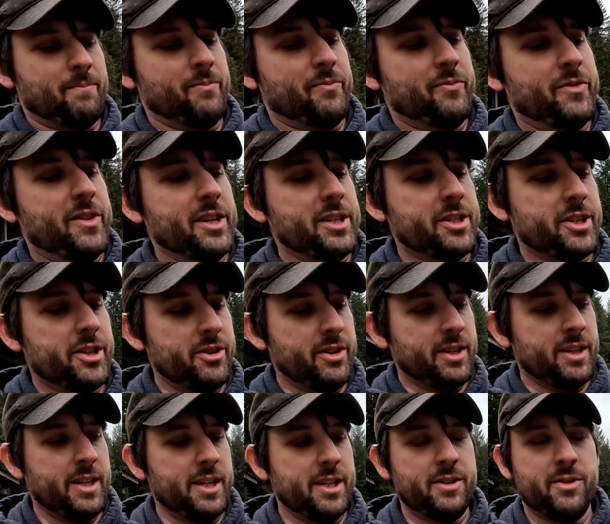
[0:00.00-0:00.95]
This
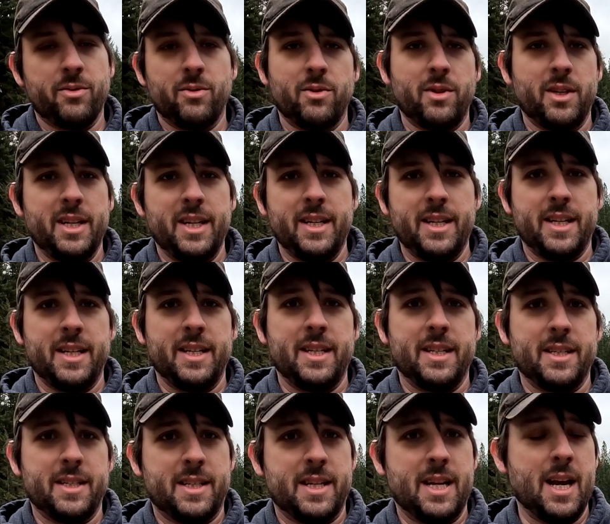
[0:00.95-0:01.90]
Unity dual lead
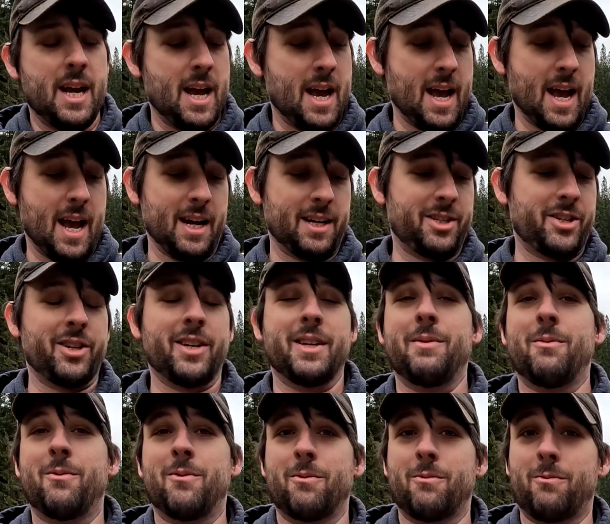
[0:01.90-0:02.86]
is
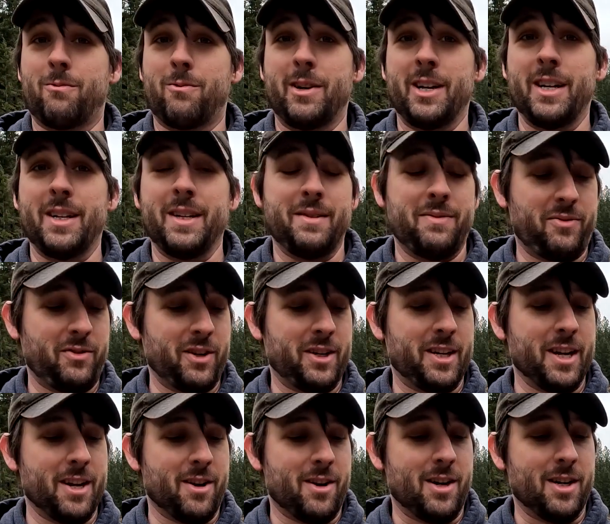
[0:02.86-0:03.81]
actually really
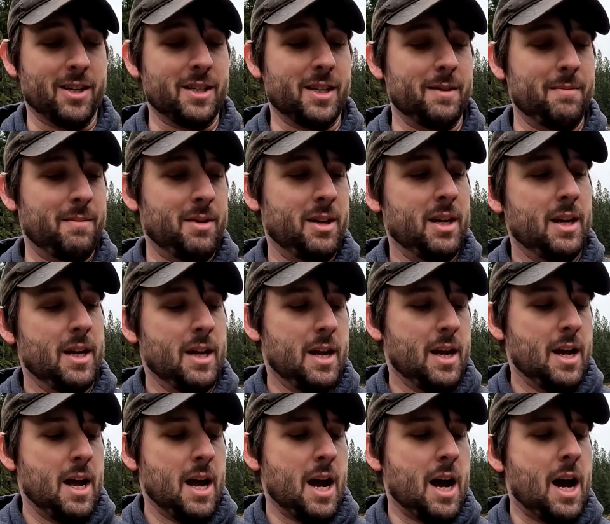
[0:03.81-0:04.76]
freaking awesome.
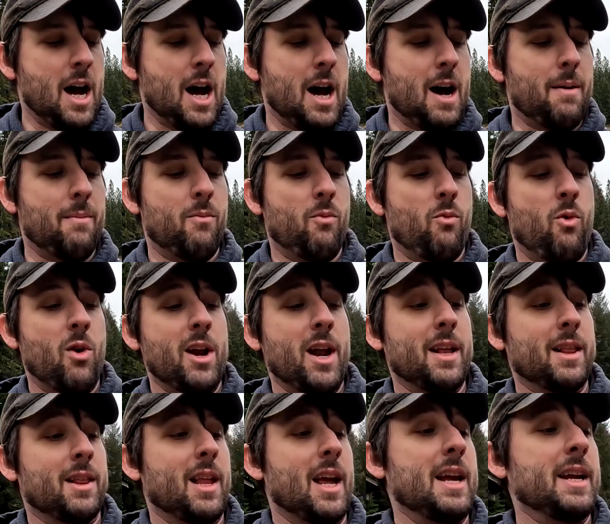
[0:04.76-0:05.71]
What I
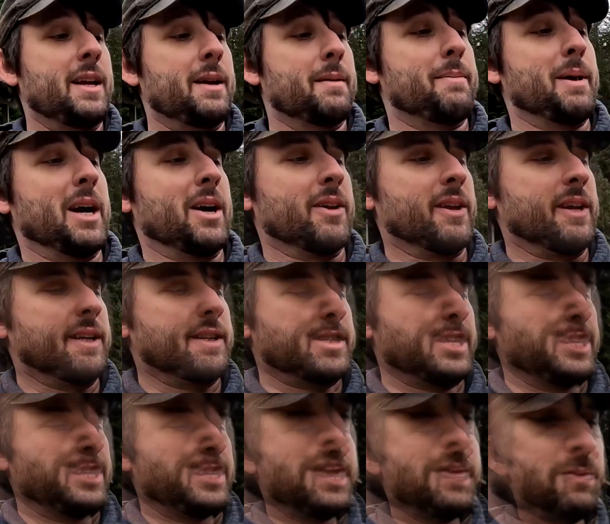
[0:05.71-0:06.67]
like about
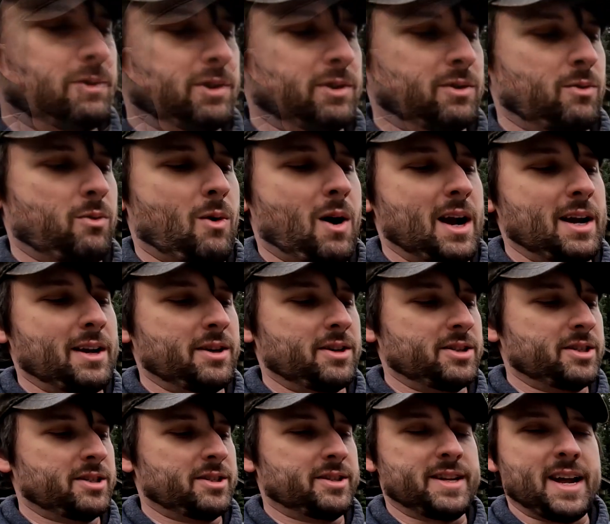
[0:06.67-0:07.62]
it is it
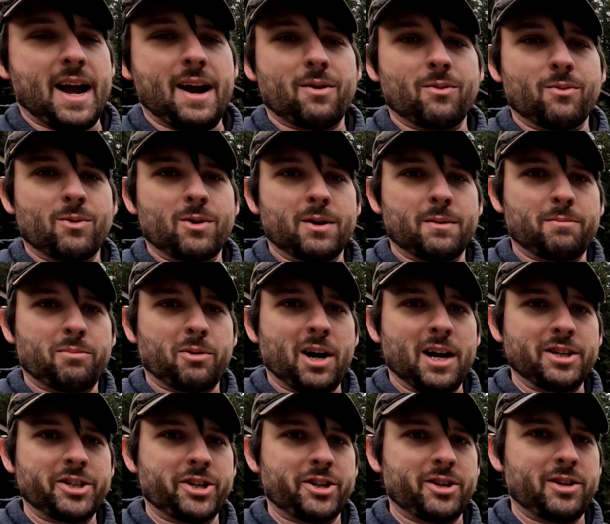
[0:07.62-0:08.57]
requires downward
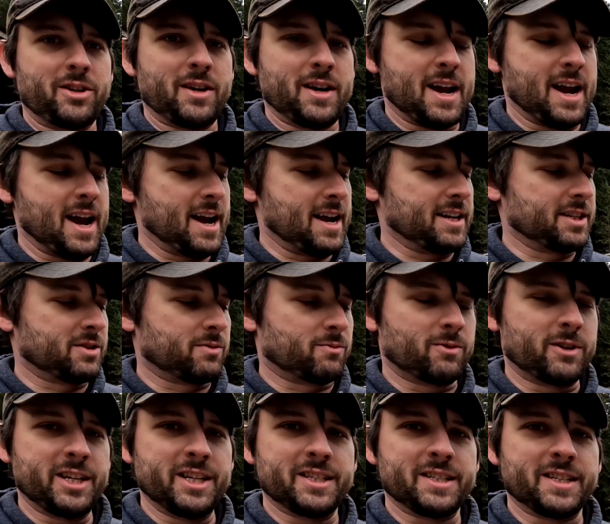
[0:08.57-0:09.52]
pressure and it's
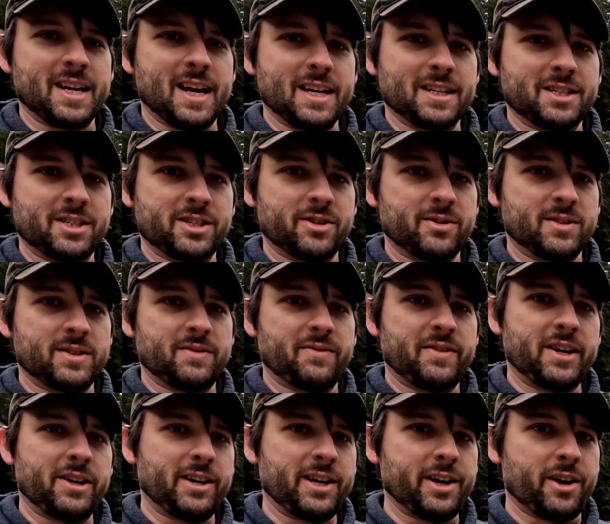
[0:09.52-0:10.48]
recessed. So it's
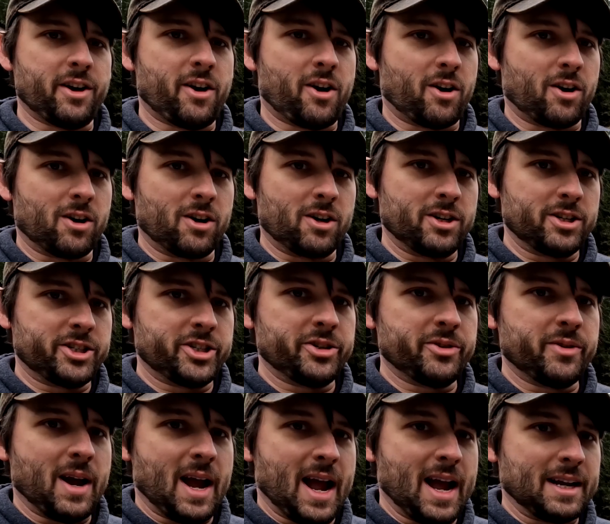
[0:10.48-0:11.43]
very hard
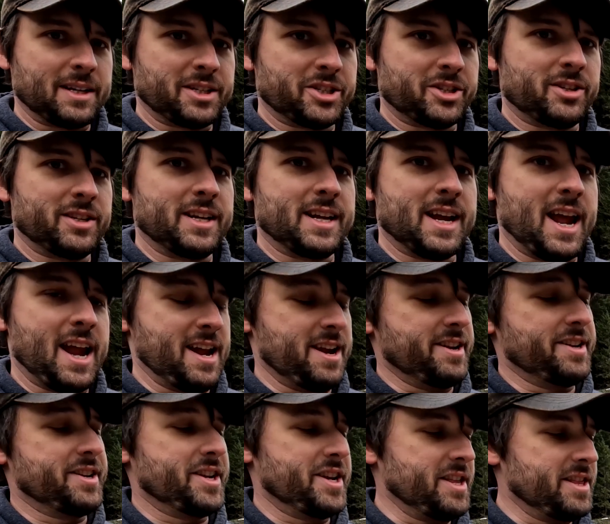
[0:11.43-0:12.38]
to actually
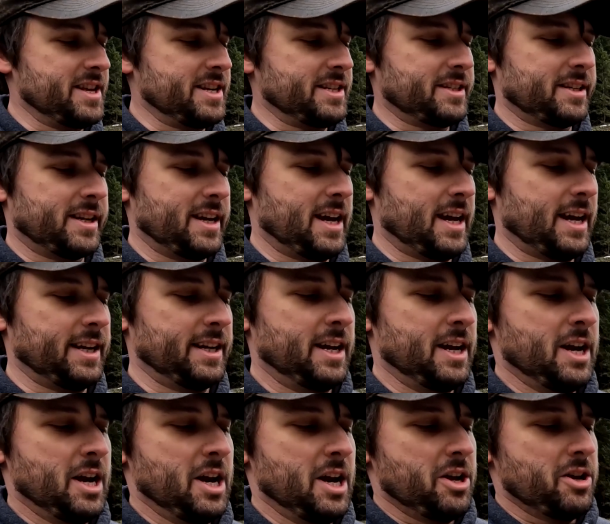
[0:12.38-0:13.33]
AD this guy.
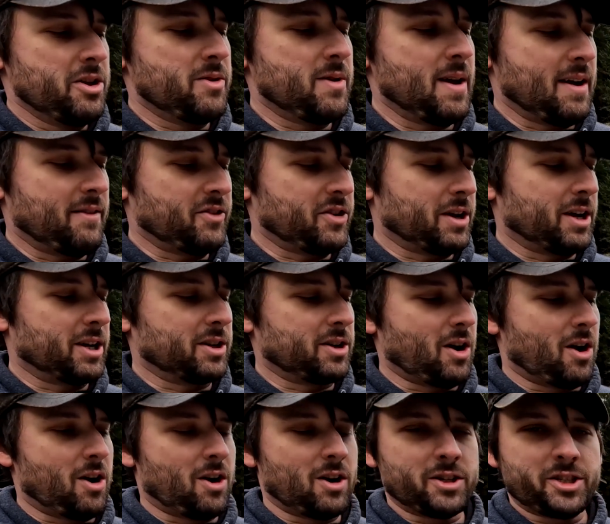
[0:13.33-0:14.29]
You have to
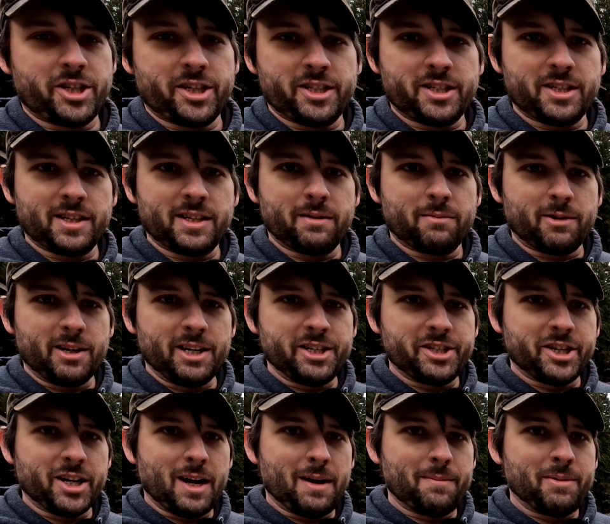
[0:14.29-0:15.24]
consciously
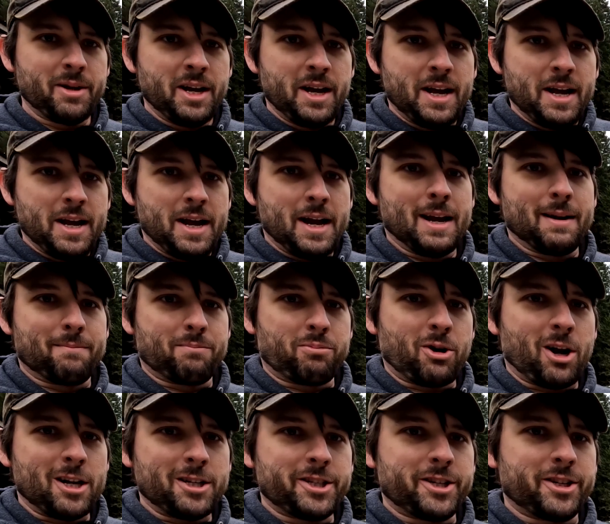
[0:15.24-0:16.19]
reach up and
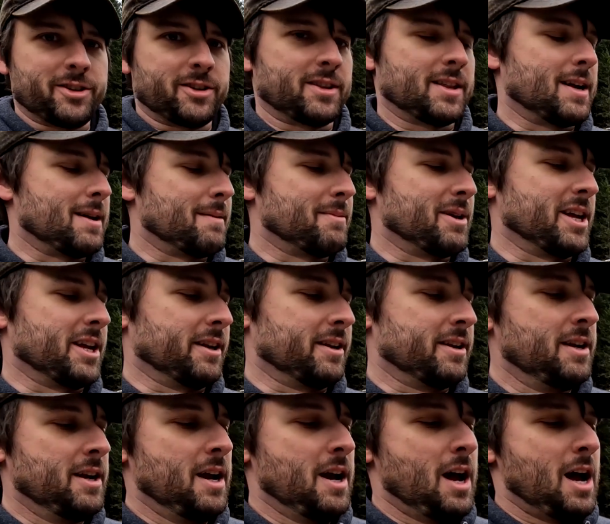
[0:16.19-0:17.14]
press your thumb in.
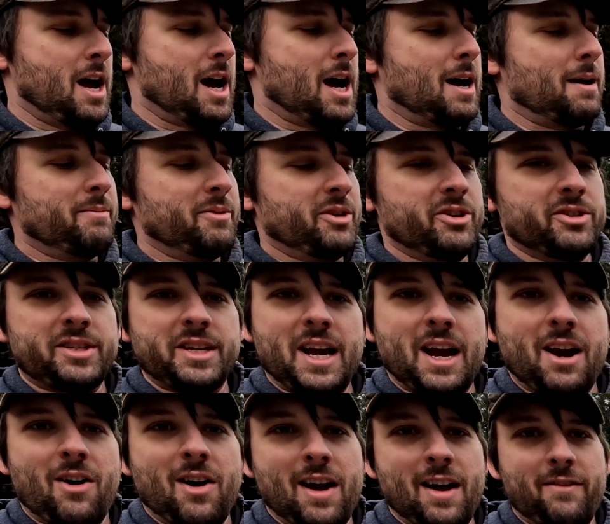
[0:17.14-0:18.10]
You see
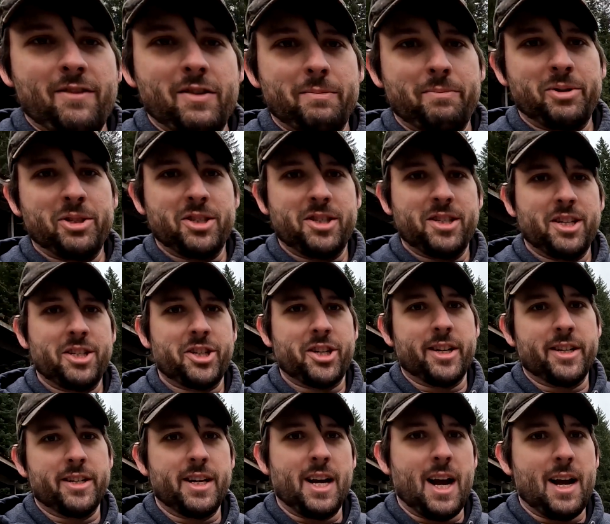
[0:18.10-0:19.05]
how I have it
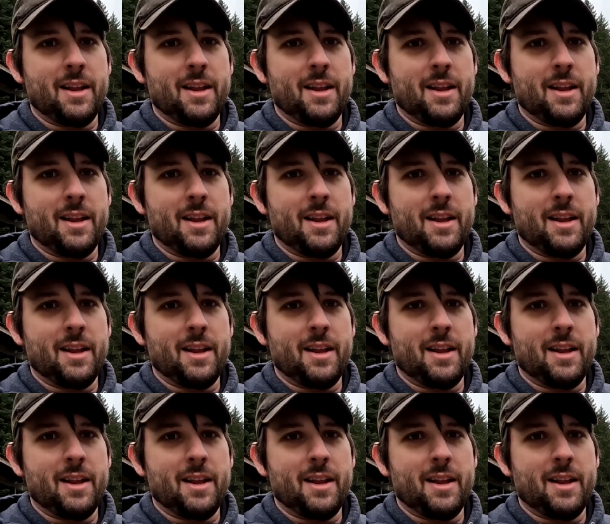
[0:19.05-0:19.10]
positioned?